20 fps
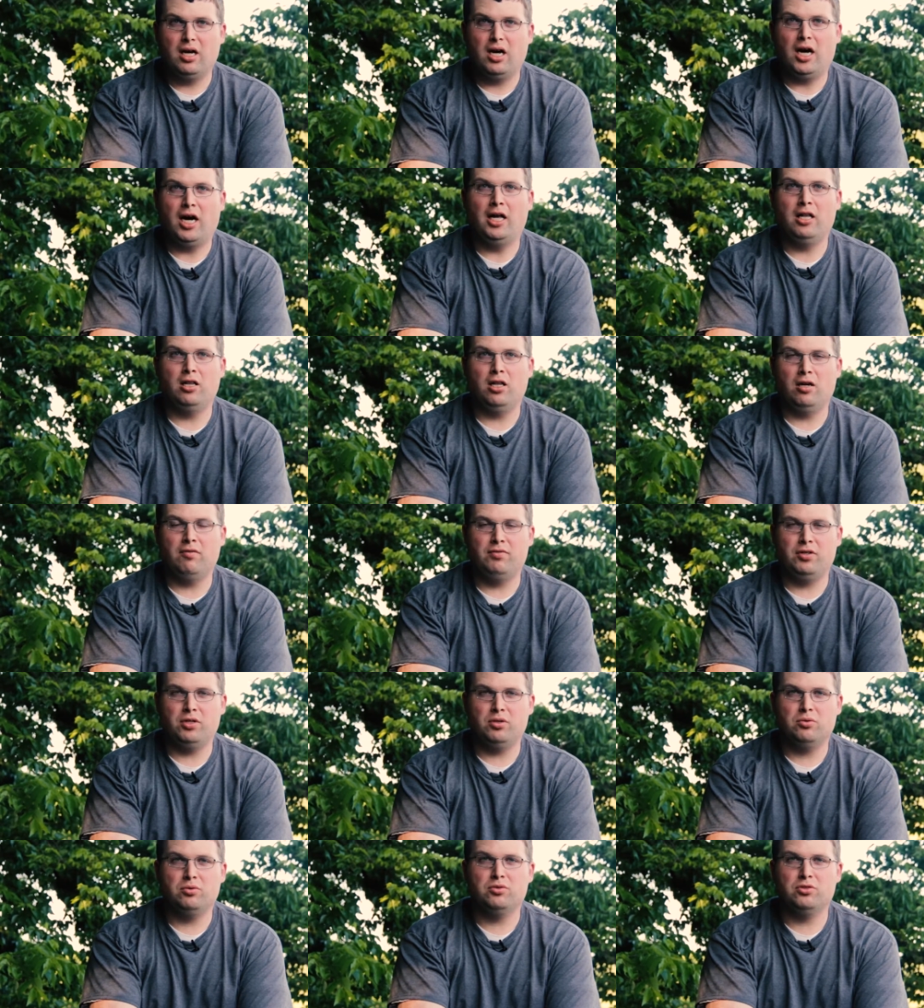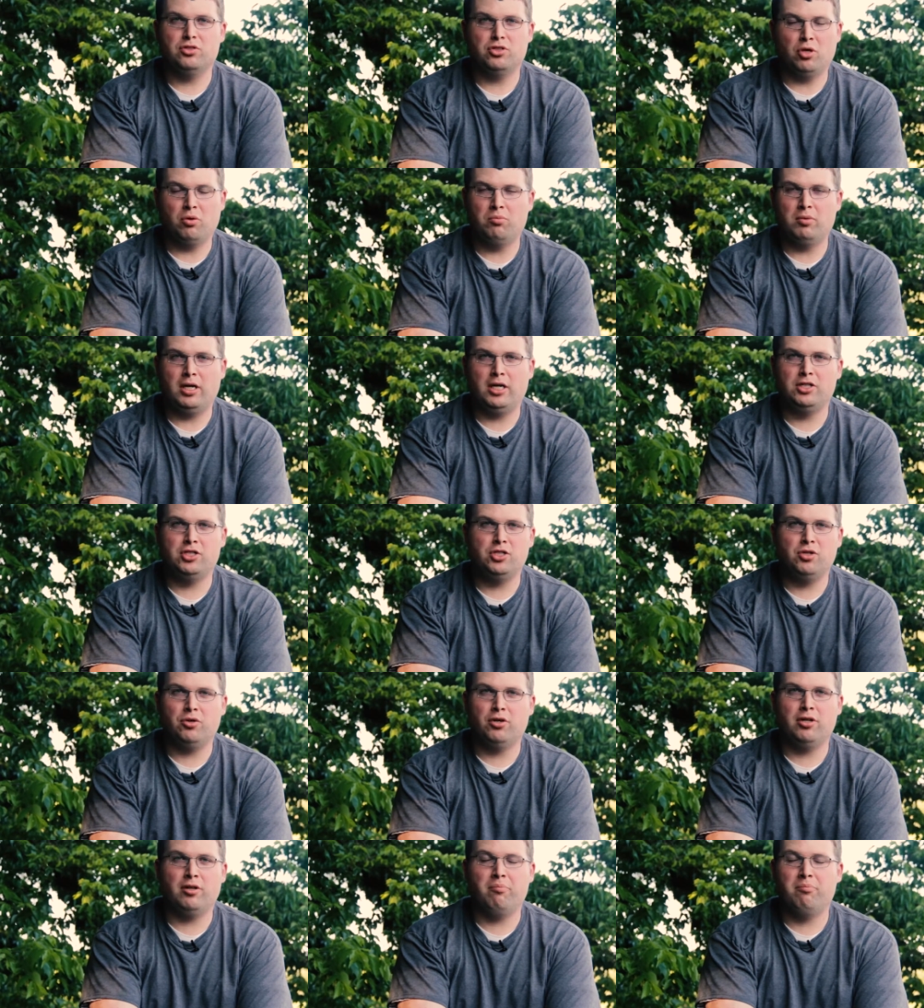I love you so much.
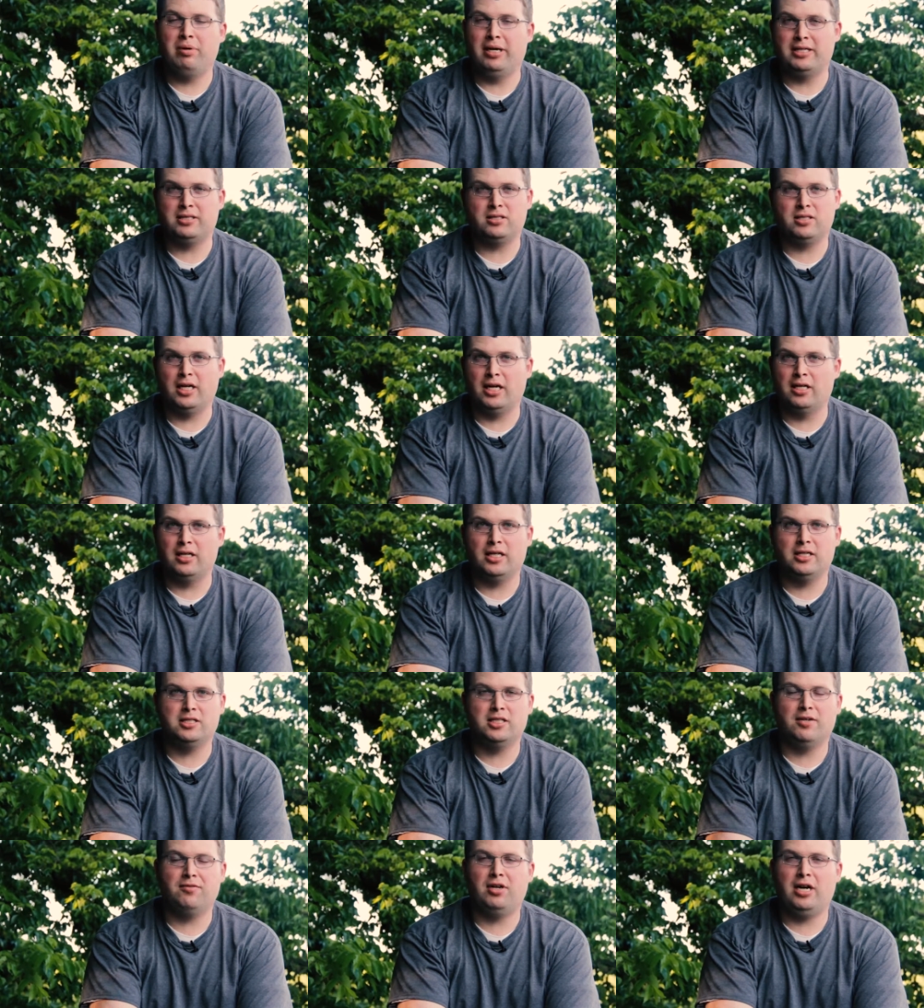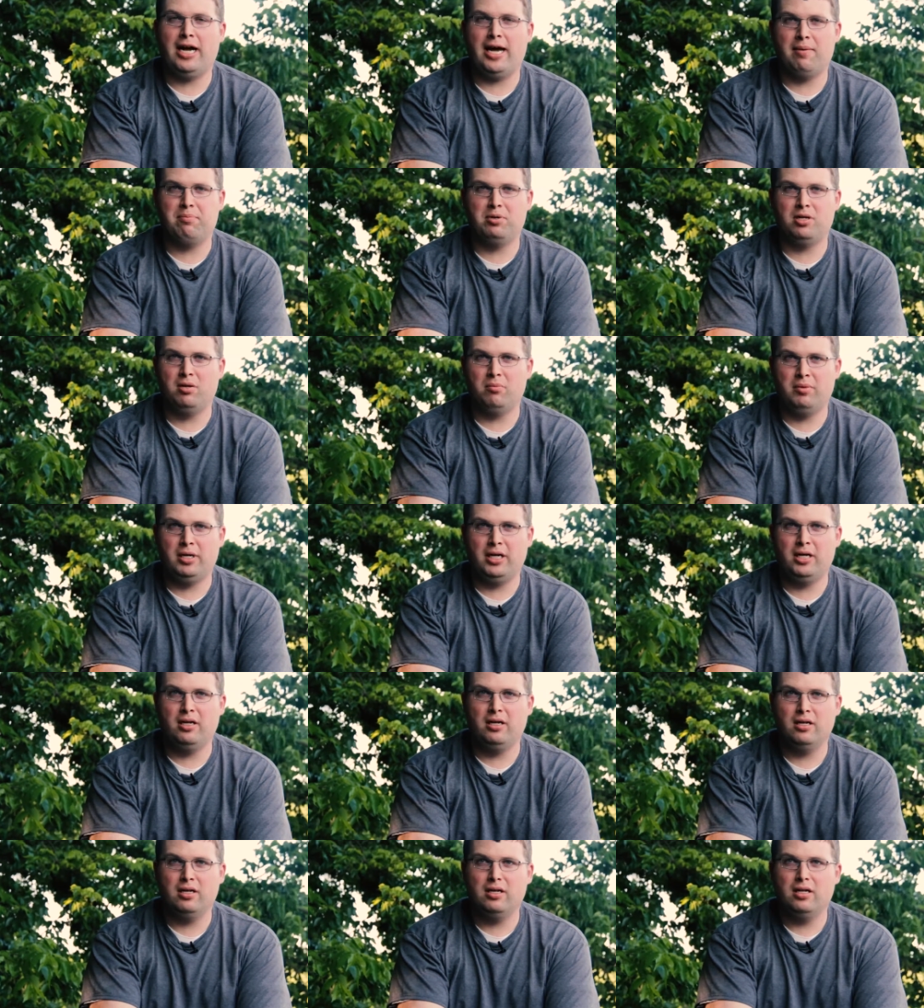You are the best thing that's ever happened to me,